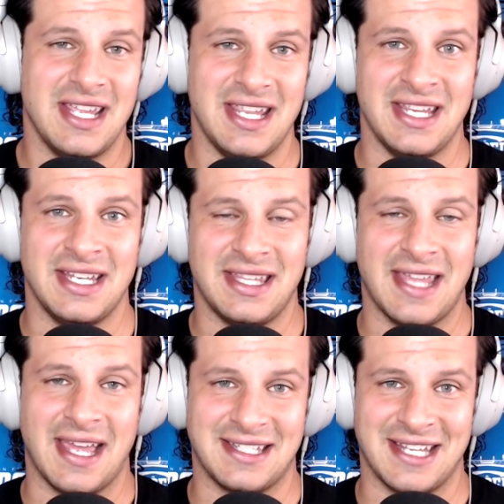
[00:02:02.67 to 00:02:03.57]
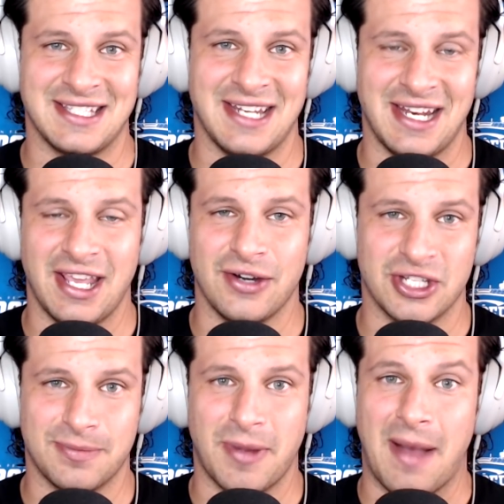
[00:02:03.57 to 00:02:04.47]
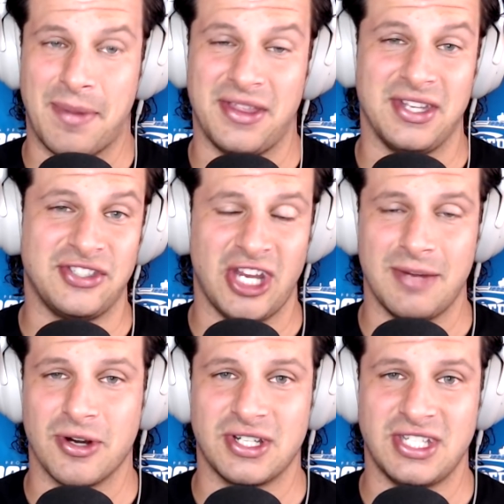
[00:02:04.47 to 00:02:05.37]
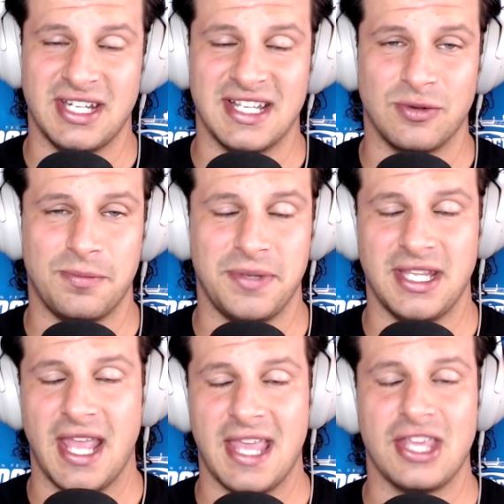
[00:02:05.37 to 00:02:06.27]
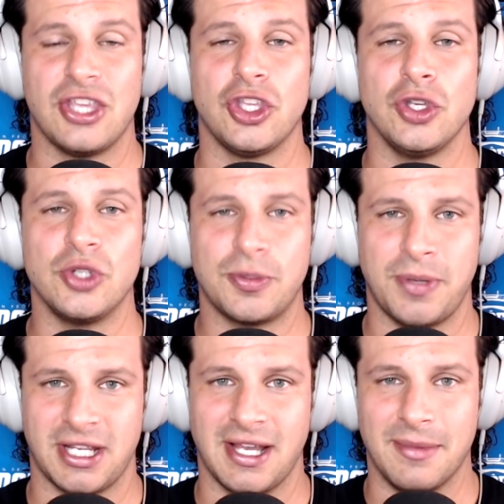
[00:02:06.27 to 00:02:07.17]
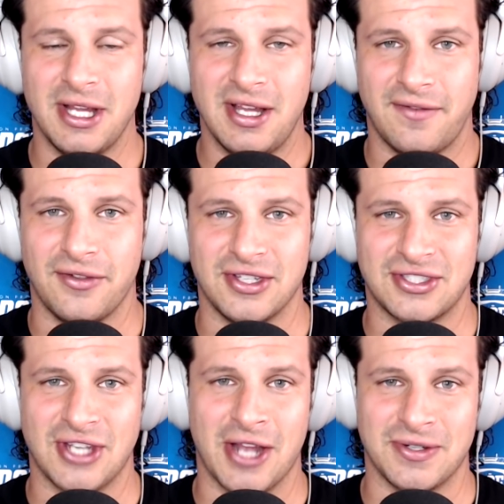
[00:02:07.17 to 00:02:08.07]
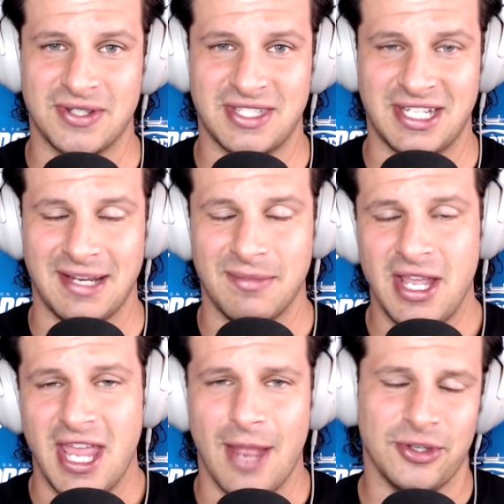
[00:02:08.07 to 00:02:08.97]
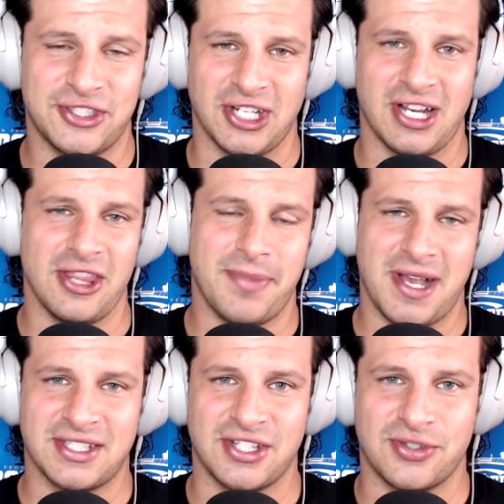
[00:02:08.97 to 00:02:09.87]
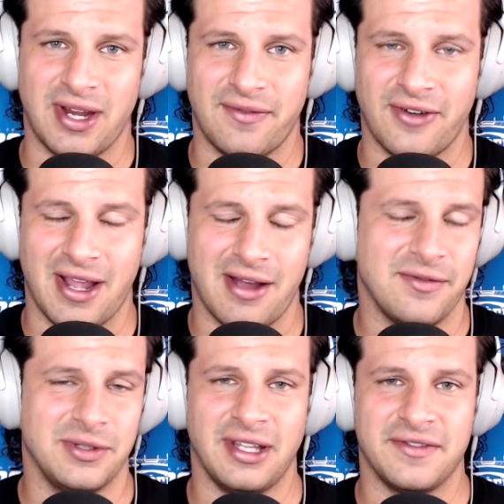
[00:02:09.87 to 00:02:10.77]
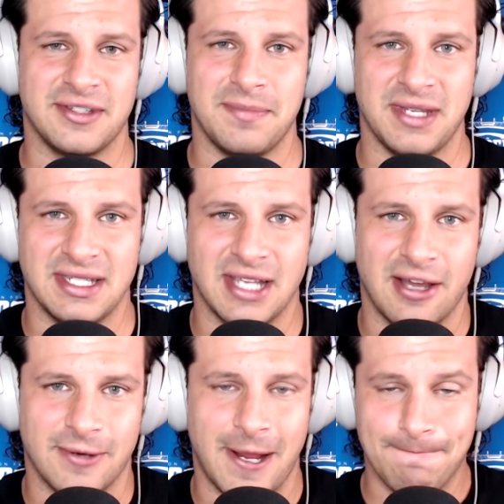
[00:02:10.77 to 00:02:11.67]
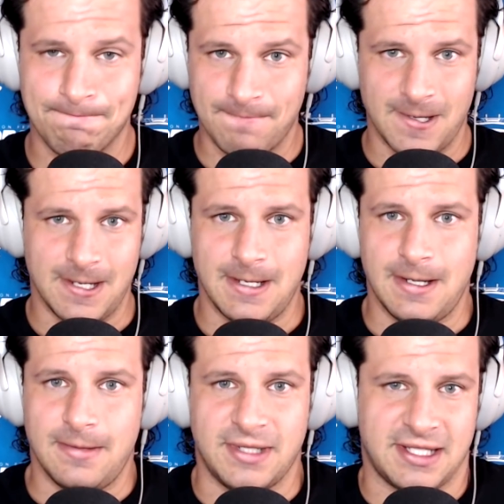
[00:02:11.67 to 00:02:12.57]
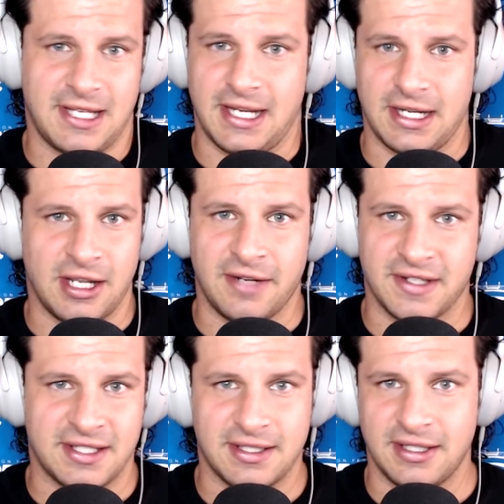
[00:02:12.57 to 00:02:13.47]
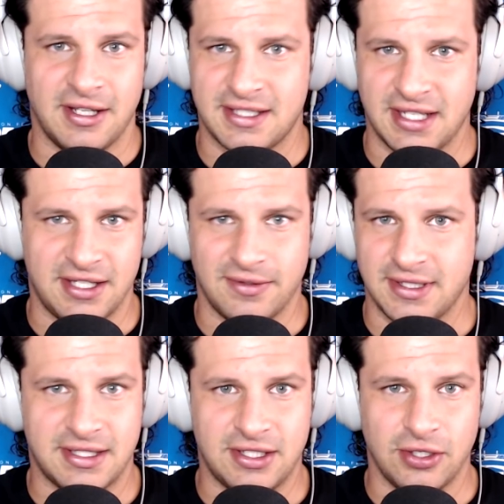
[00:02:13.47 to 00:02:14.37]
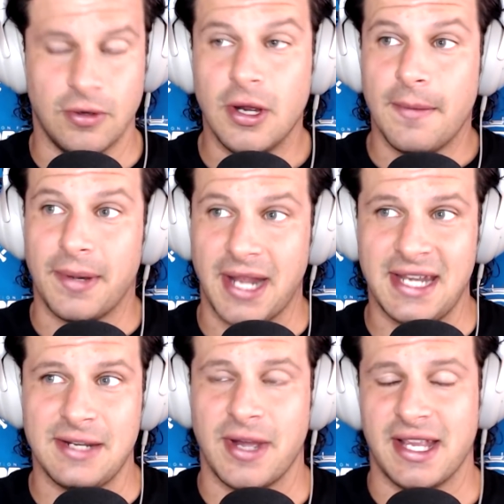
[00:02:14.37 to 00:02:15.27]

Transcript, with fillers: in that designated hitter spot. But I think JD Martinez would be a huge pickup for this Dodgers team. And we'll stick on the Boston train for now. Everyone loves some Beantown, right? Just kidding. None of us in Los Angeles do. But anyway,